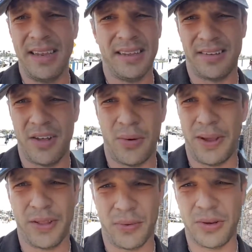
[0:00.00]
doesn't know
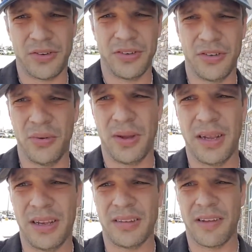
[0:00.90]
either what she's doing,
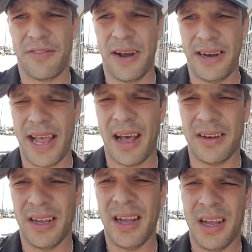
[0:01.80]
and he's gonna find out
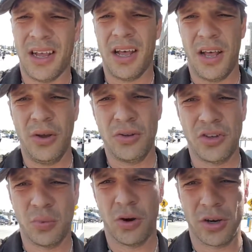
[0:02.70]
uh, who
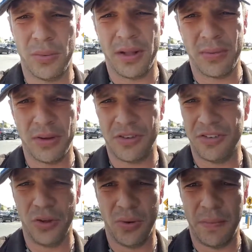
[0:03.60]
she's working with, what
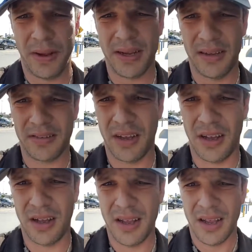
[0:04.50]
she's doing, because uh,